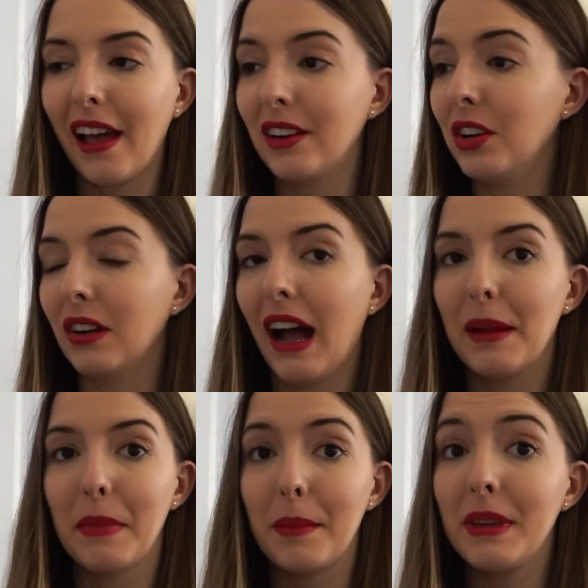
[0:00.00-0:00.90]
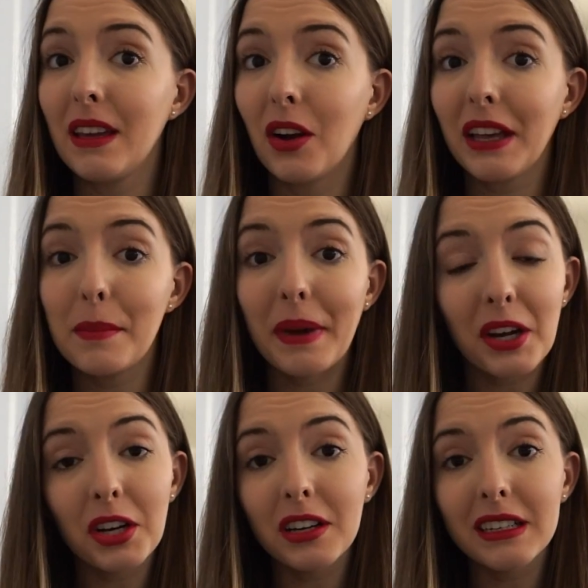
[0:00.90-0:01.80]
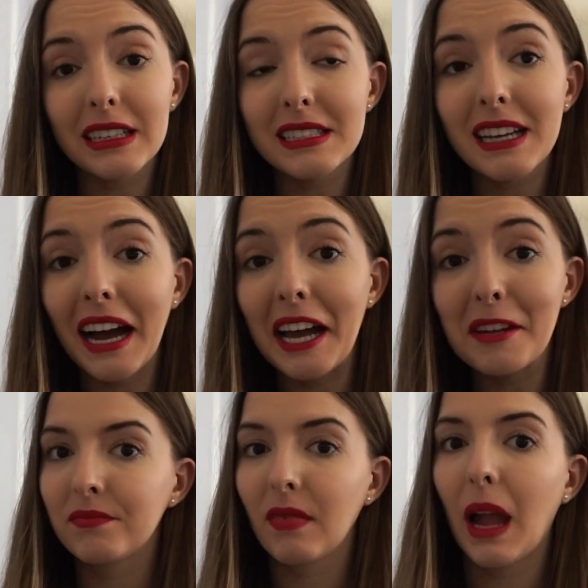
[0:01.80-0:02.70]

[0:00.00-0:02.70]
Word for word: I don't know, uh, maybe I'll get better in time.